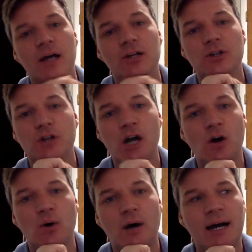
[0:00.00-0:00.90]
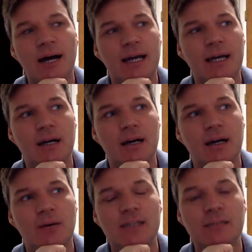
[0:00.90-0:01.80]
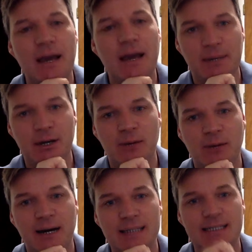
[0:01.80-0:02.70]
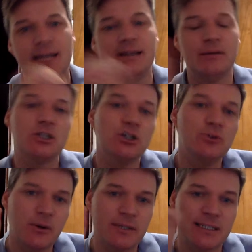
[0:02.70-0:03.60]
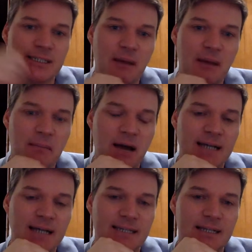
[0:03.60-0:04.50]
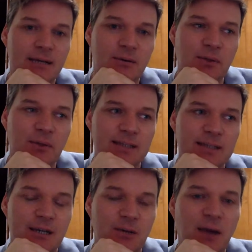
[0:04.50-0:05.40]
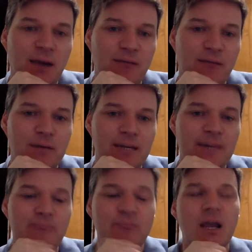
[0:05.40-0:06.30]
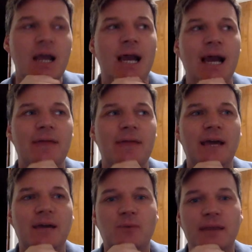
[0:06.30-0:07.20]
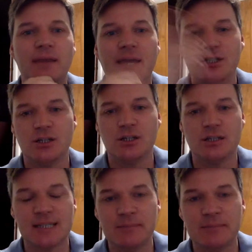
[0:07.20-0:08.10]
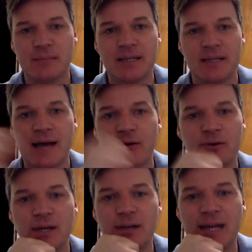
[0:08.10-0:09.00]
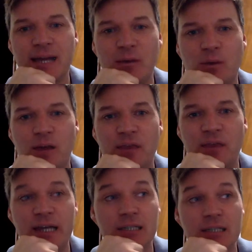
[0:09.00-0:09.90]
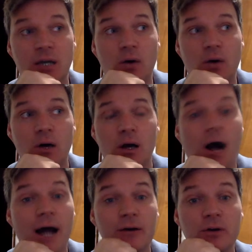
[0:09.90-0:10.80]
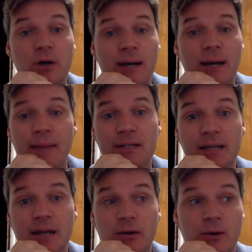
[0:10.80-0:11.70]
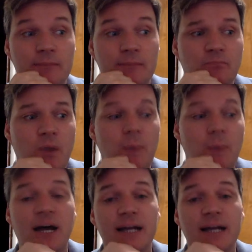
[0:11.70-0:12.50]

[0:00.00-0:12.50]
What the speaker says: you know, I went to my P.O. box, and there were 2 notices in my box that there were things that had arrived for me. And then when I took the slips up to the counter, they only had 1 thing. So I don't know what happened to the other one. But